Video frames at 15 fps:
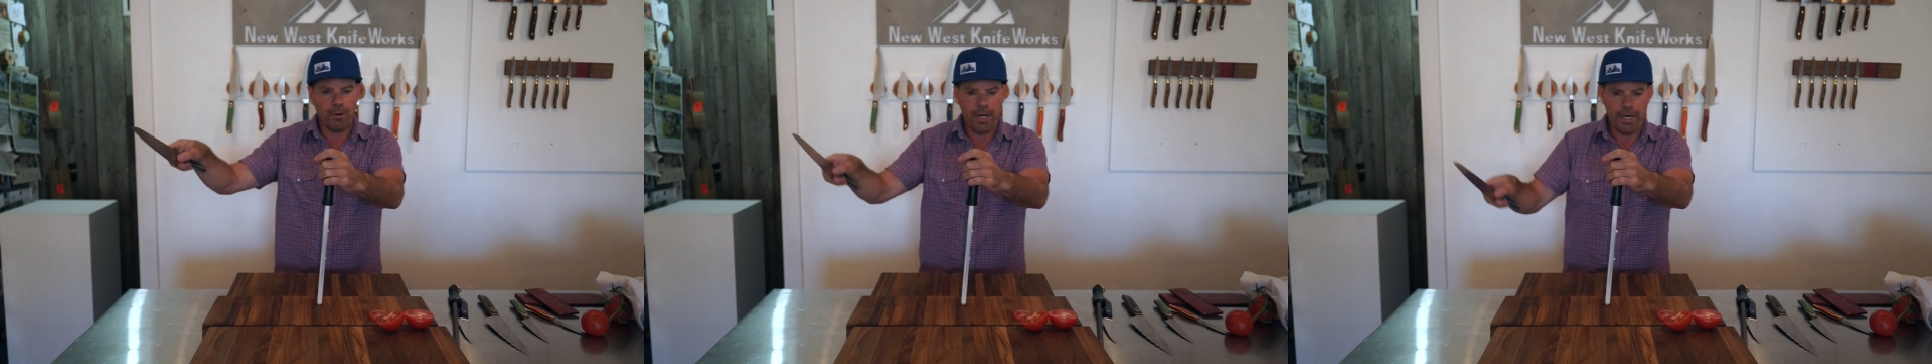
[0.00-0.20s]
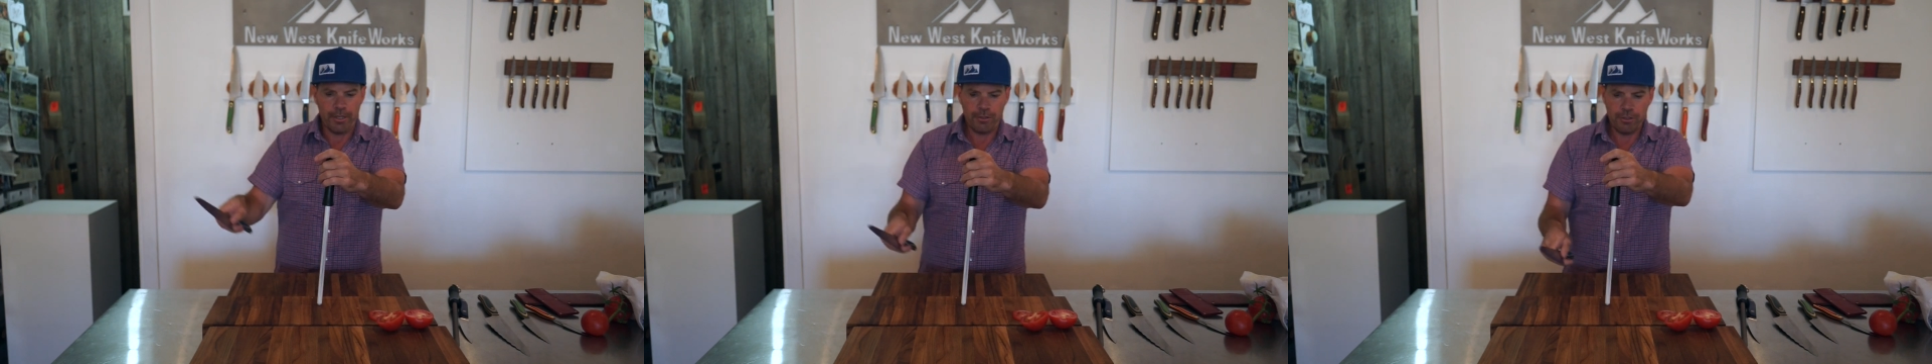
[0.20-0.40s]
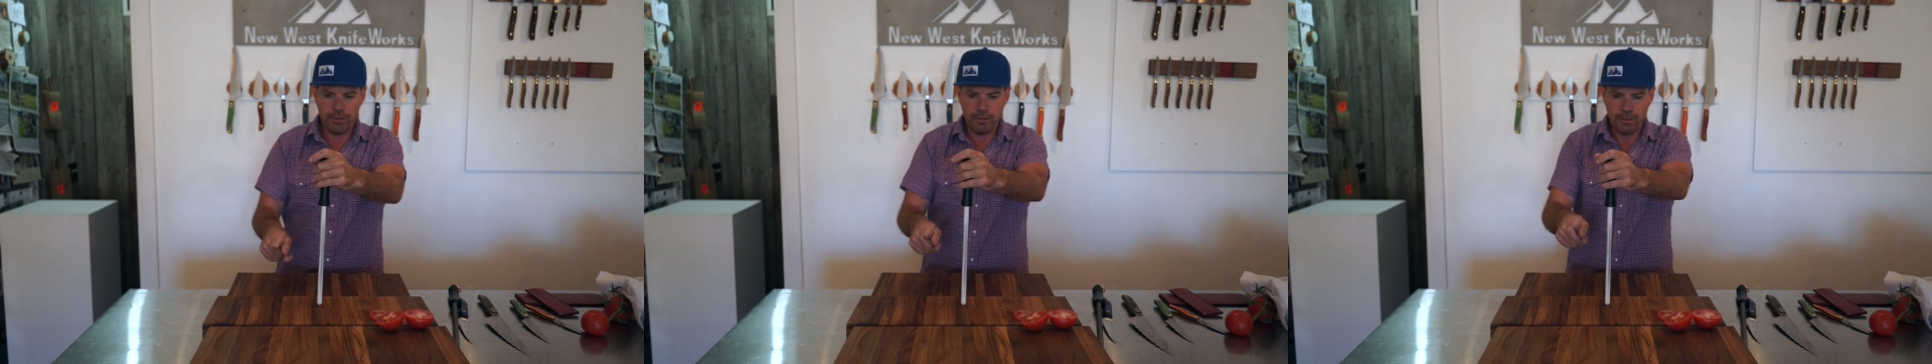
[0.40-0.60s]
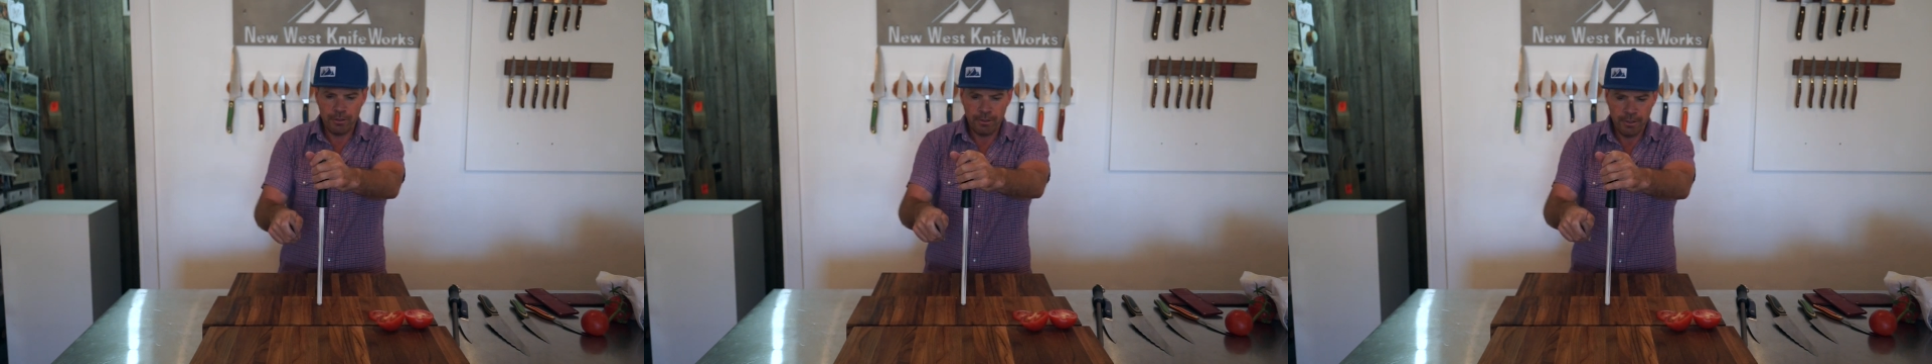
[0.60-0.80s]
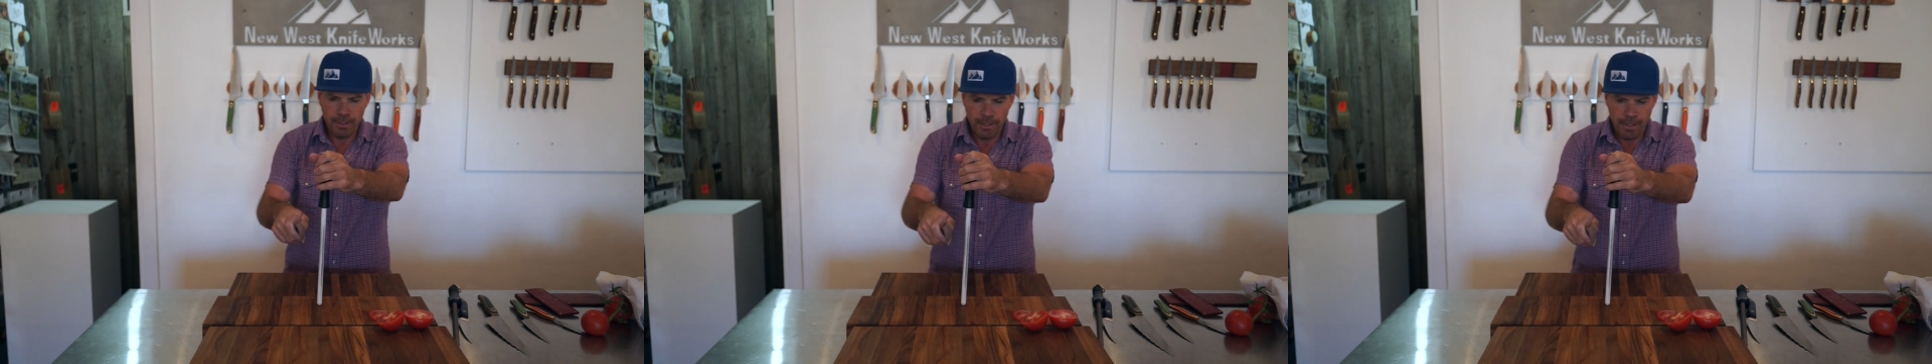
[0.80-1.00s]
range.
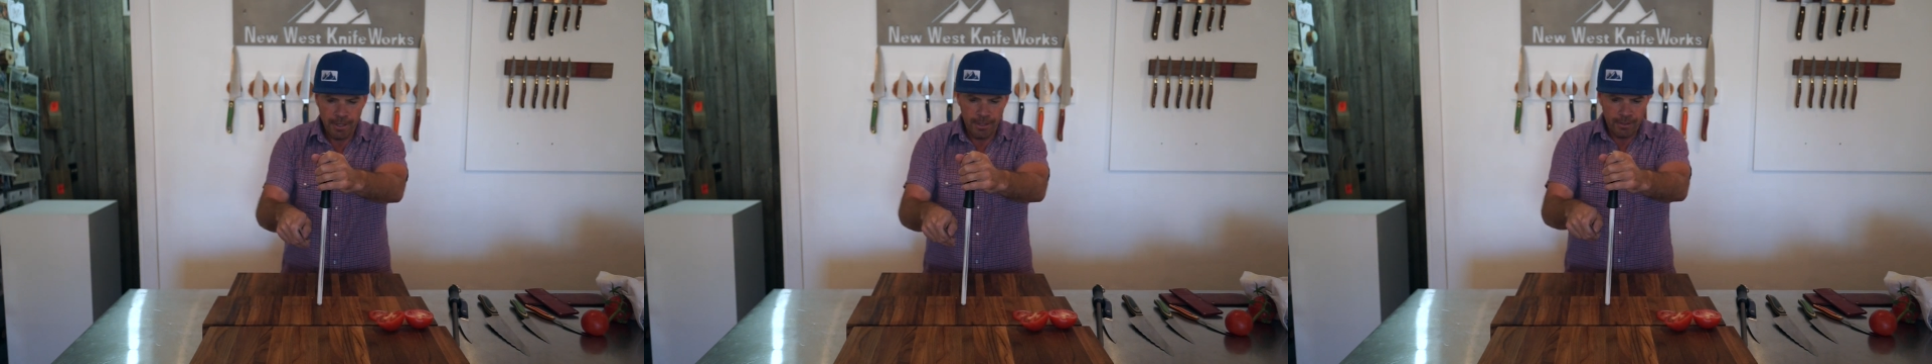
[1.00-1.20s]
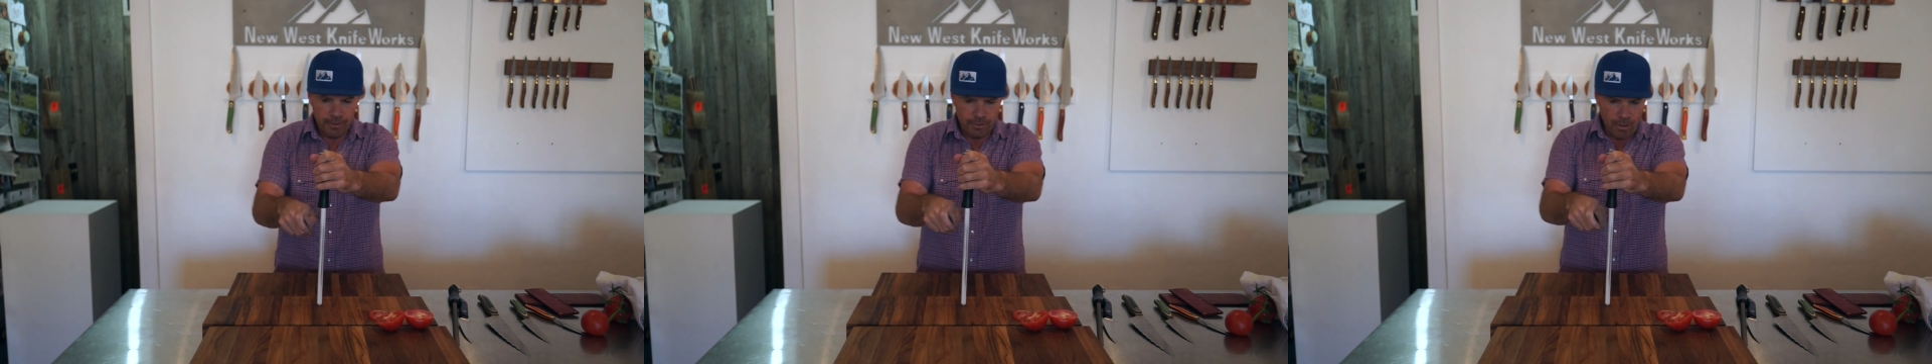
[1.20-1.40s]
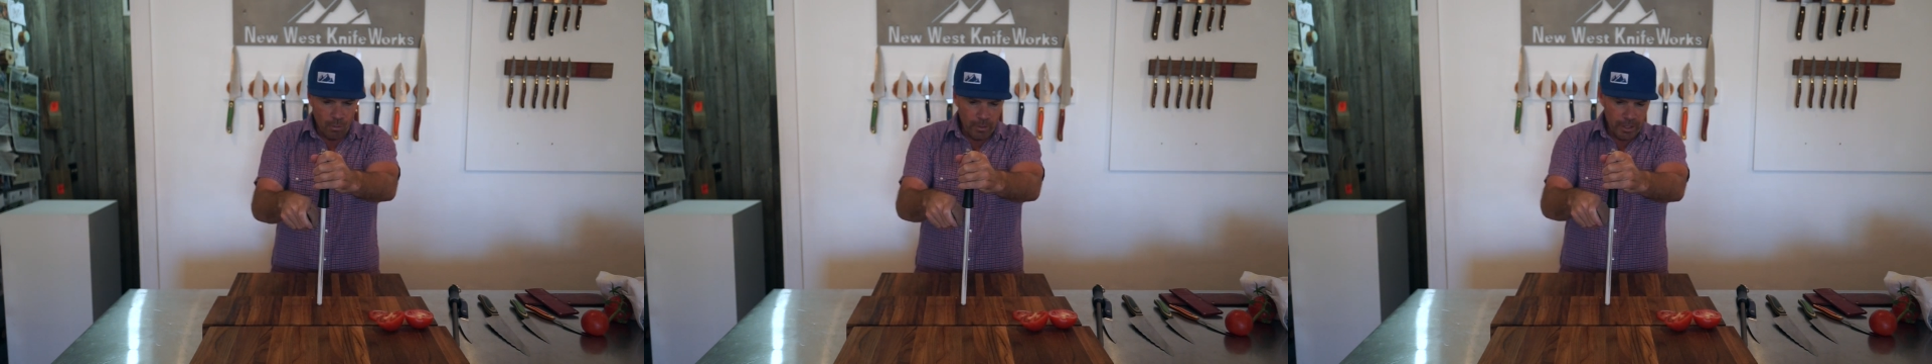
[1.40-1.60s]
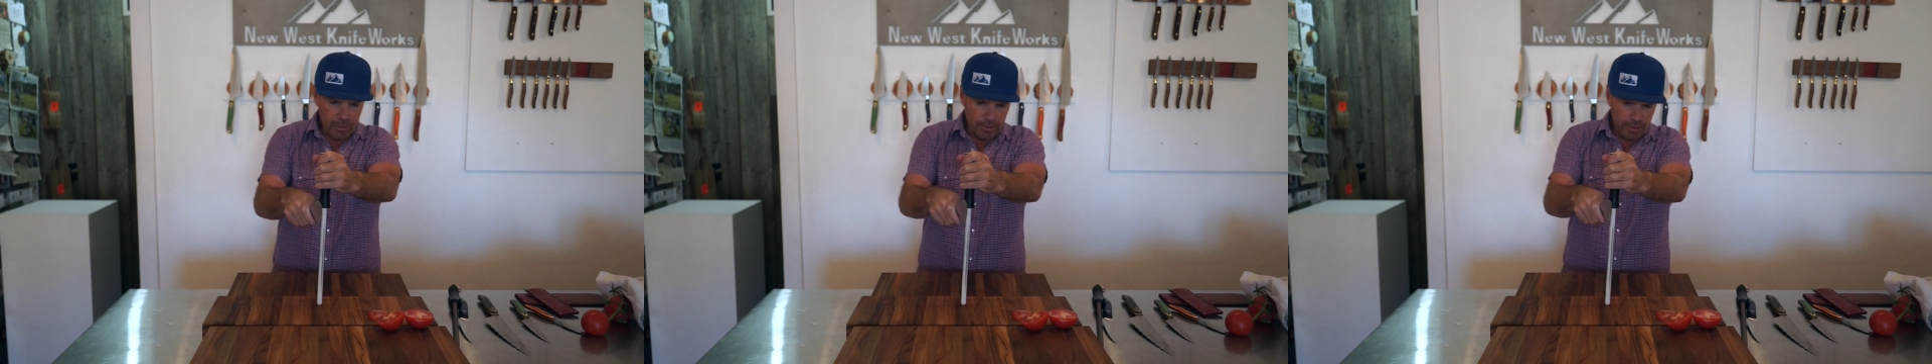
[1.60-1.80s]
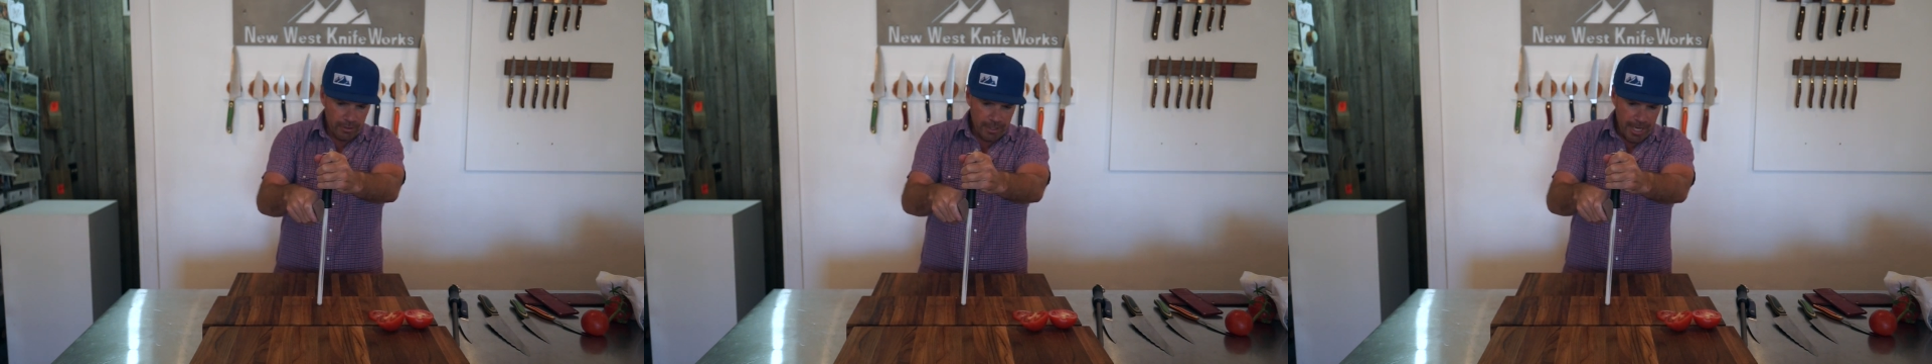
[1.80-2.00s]
So we
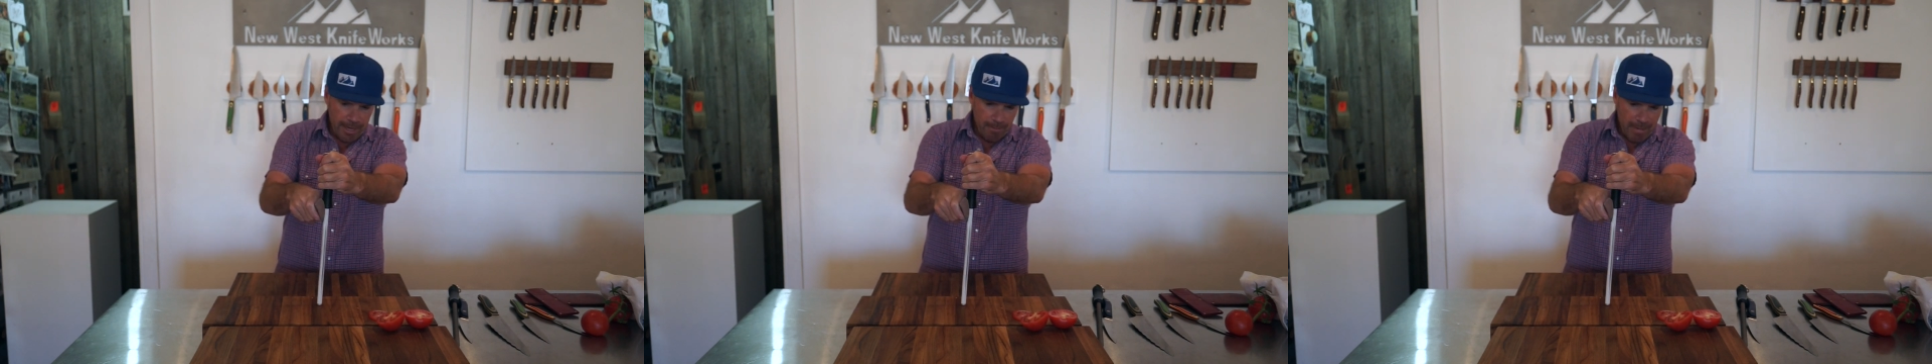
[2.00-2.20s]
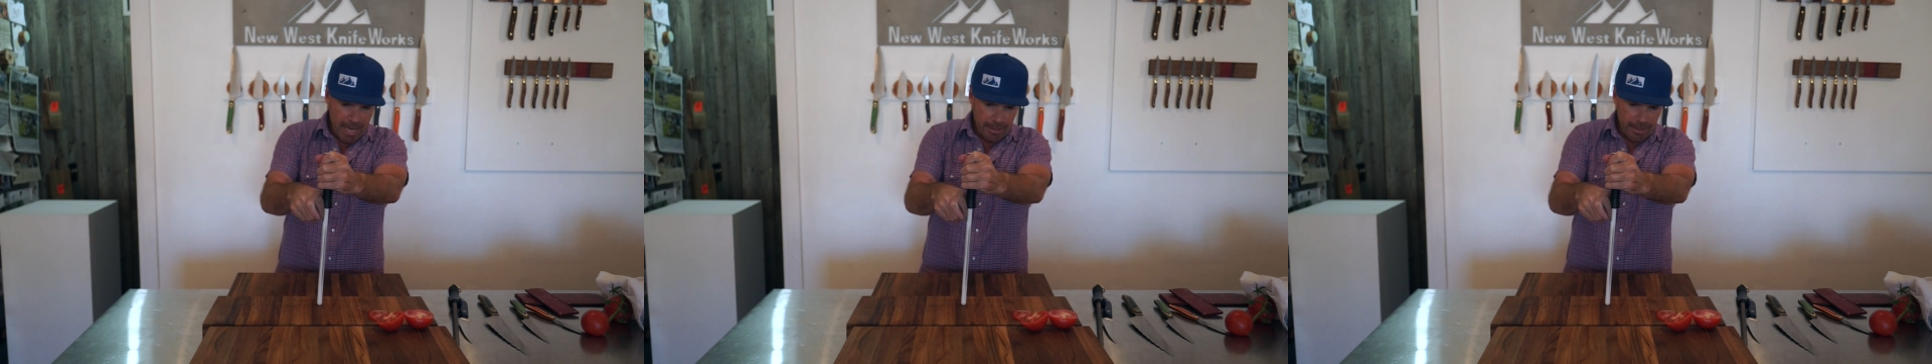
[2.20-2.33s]
use the same